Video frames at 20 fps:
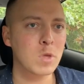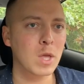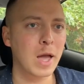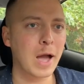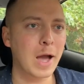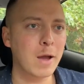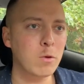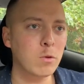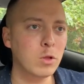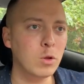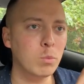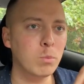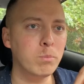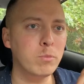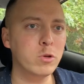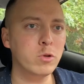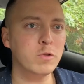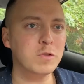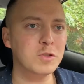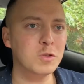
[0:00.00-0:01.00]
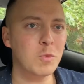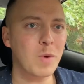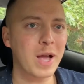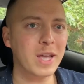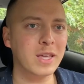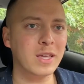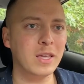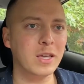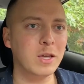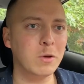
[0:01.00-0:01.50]
I moved to
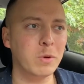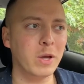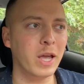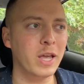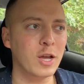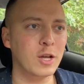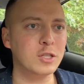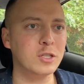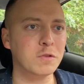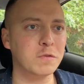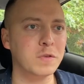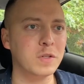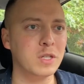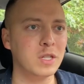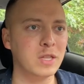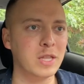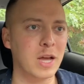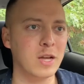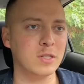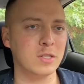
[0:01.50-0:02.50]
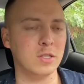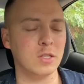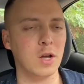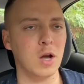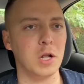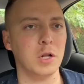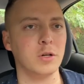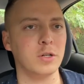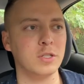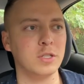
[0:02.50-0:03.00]
Waikiki with eight hundred fifty thousand
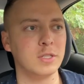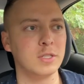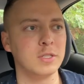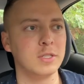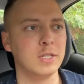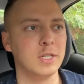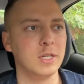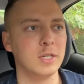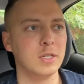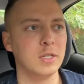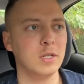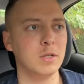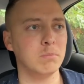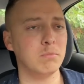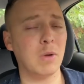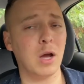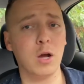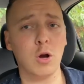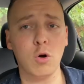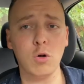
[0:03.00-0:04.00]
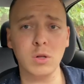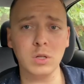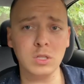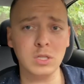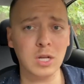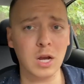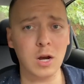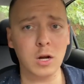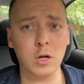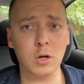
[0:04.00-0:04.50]
dollars. My whole
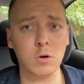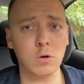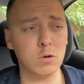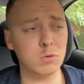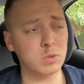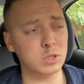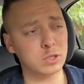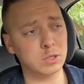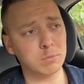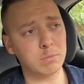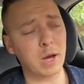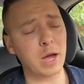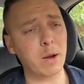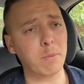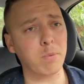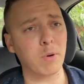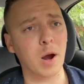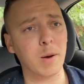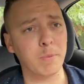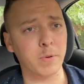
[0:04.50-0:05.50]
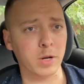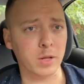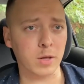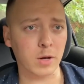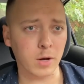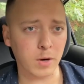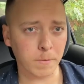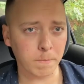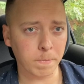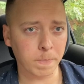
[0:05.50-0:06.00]
entire goal was to buy a property
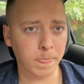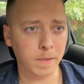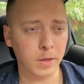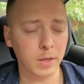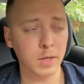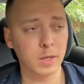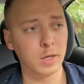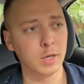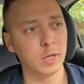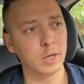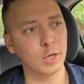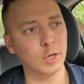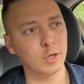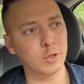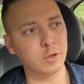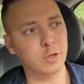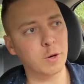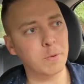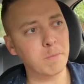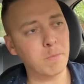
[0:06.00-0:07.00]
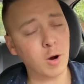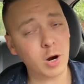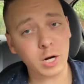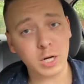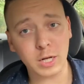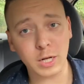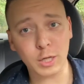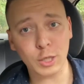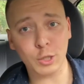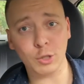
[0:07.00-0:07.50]
there. The
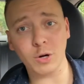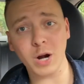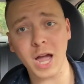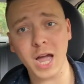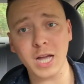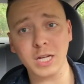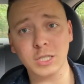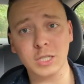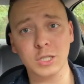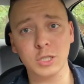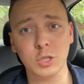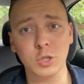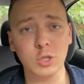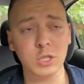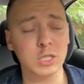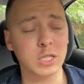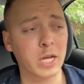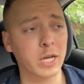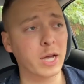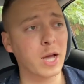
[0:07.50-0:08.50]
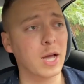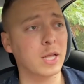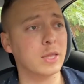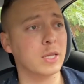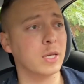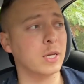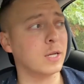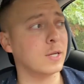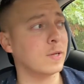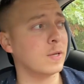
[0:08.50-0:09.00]
market crashed as soon as I got
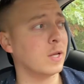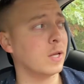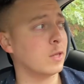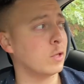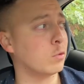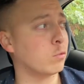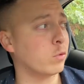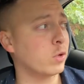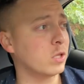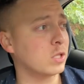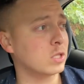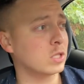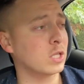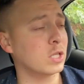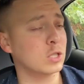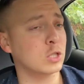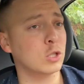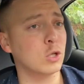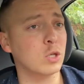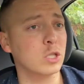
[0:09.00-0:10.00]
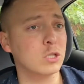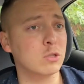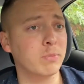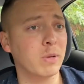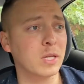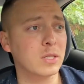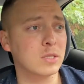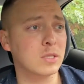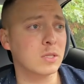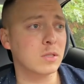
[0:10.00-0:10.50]
there, and the real estate's so
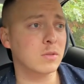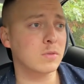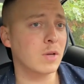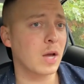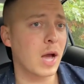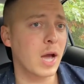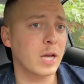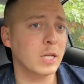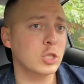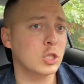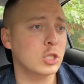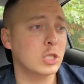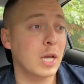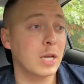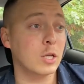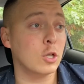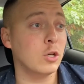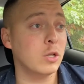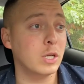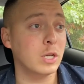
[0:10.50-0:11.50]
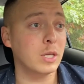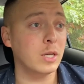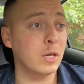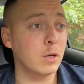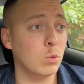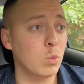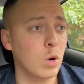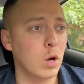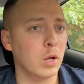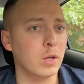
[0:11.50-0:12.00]
expensive, I just I couldn't
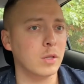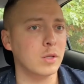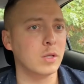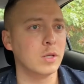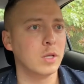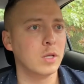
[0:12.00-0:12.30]
get one